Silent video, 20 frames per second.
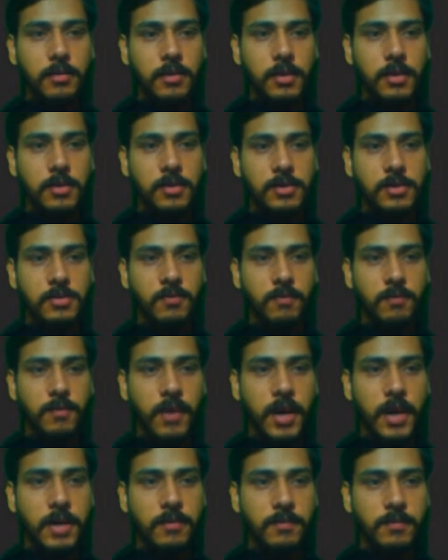is equals to
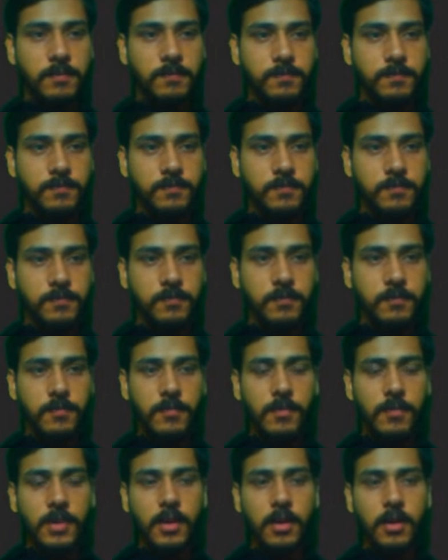5.
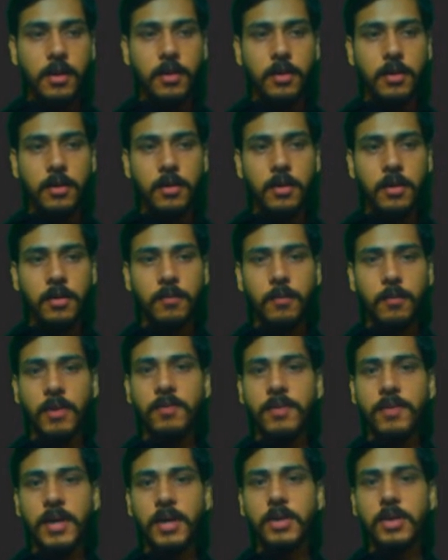
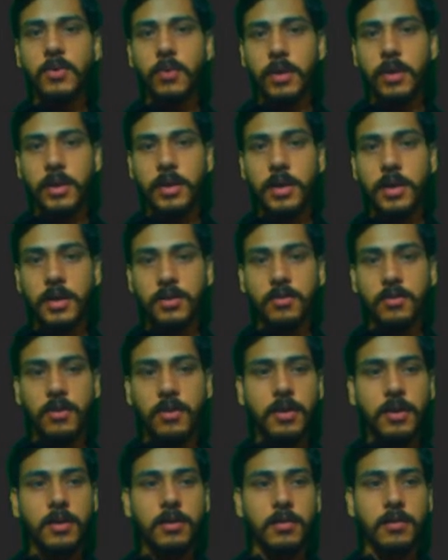What we are doing actually,